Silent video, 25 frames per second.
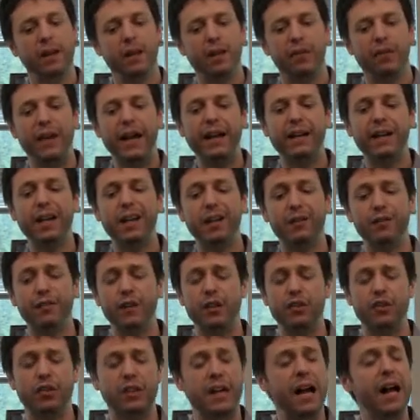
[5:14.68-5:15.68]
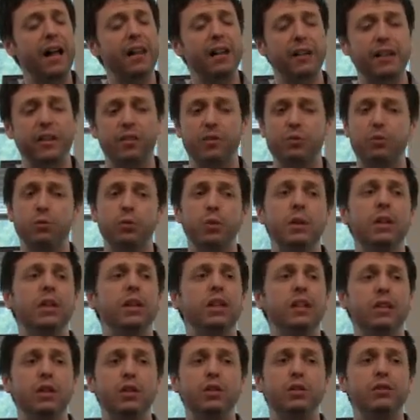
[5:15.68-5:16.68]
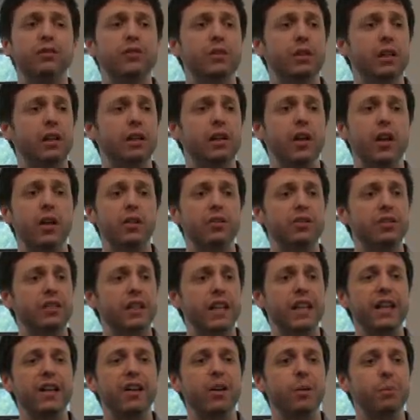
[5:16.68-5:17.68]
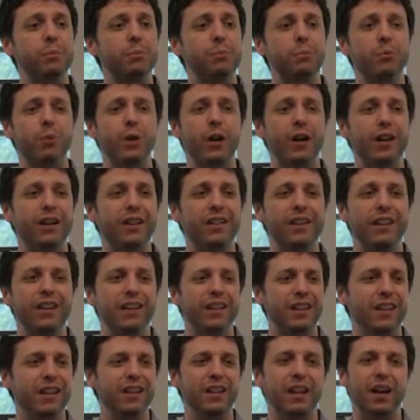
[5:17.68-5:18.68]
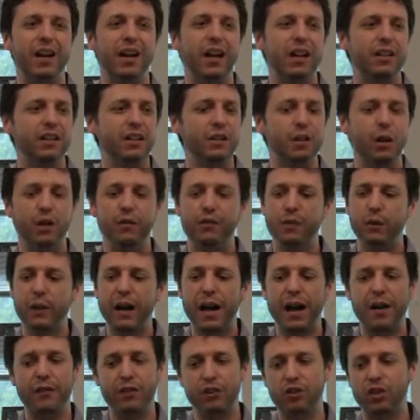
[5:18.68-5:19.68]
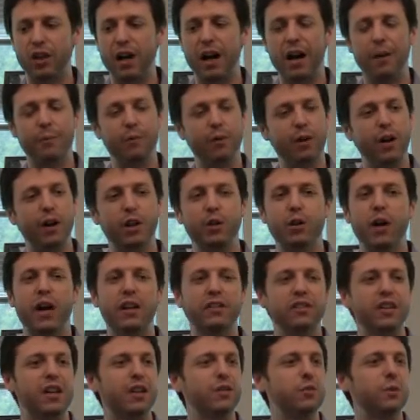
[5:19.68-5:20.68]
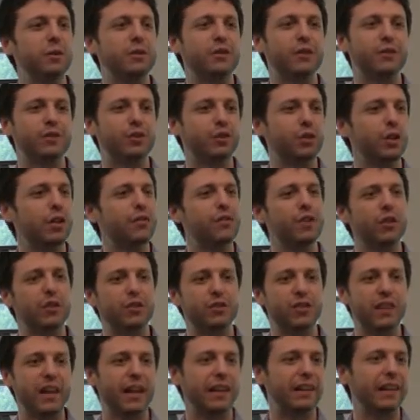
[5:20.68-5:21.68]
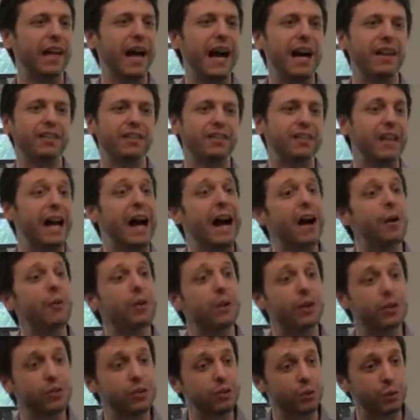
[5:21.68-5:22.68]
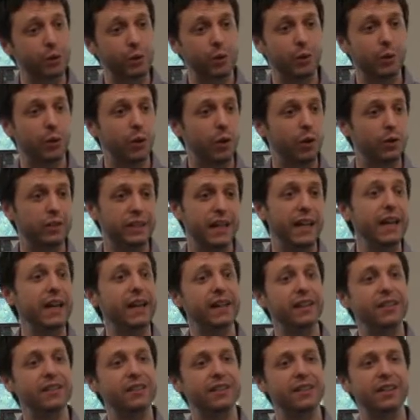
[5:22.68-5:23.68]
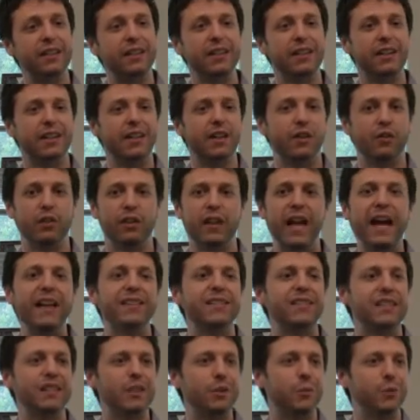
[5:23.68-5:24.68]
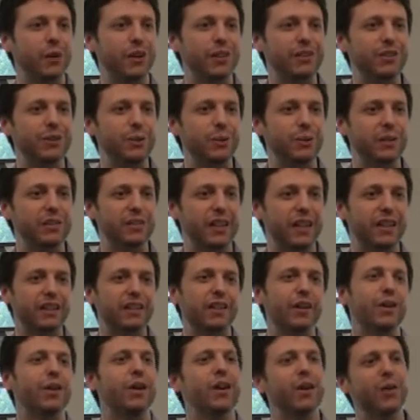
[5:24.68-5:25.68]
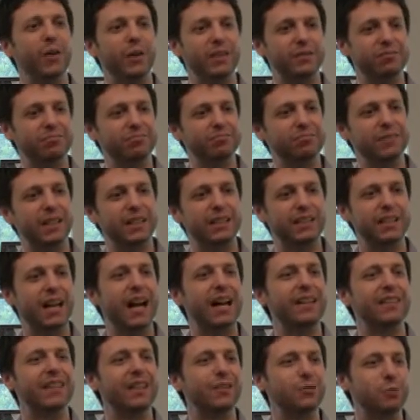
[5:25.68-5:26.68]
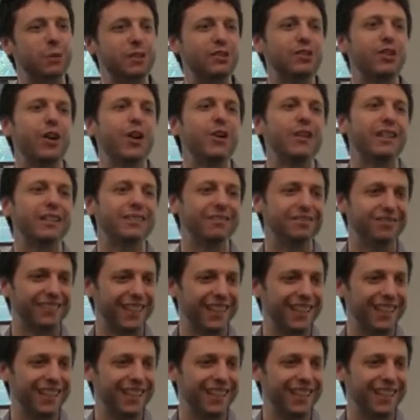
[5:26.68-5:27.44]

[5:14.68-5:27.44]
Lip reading: That kind of functionality is really useful at large scale, where if you have a job across hundreds of servers that lasts hours or days, the last thing you want to do is like go, it died, let's restart it.